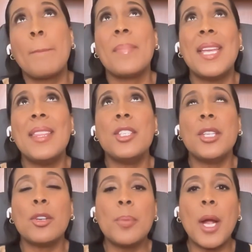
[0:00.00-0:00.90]
In the
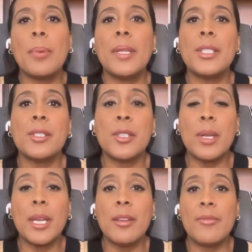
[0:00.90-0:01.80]
general population, so
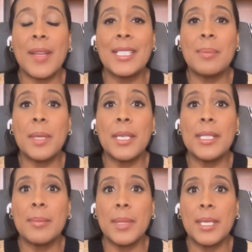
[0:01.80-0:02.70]
it affects
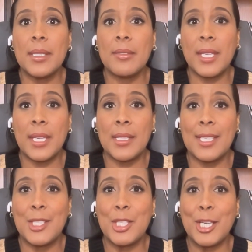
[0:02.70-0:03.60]
millions and millions of kids
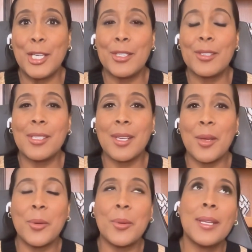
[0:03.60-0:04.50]
each year.
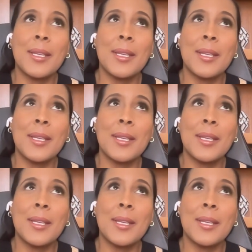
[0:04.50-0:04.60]
So